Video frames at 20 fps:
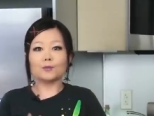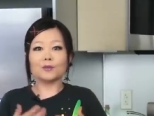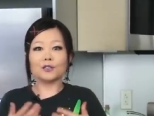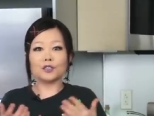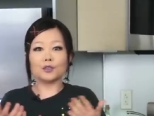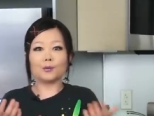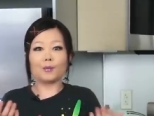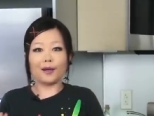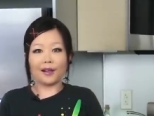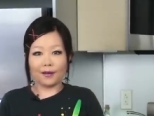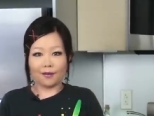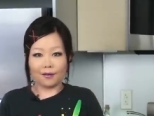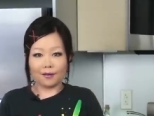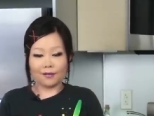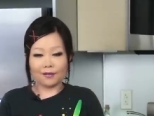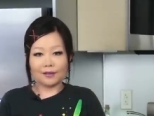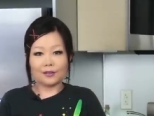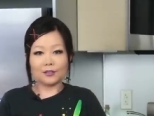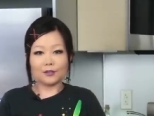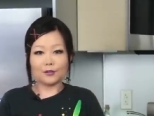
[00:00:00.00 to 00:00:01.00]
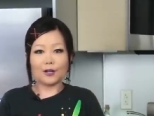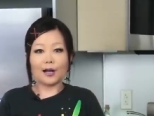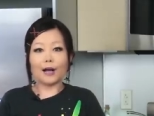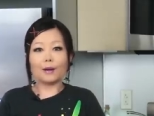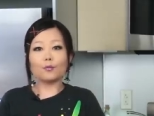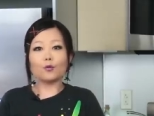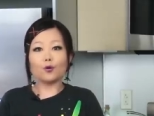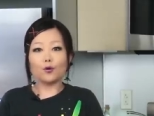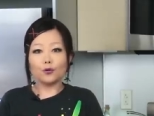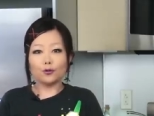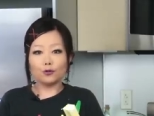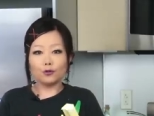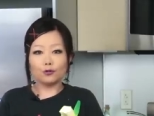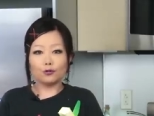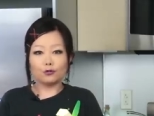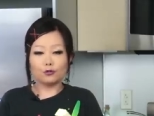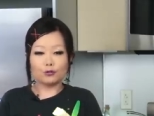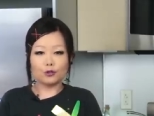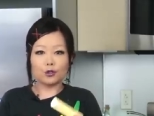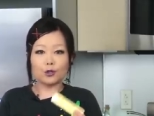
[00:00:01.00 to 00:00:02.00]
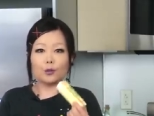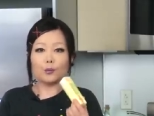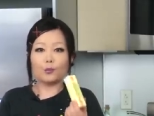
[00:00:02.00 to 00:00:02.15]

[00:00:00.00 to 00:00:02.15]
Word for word: much better. So I'm going to use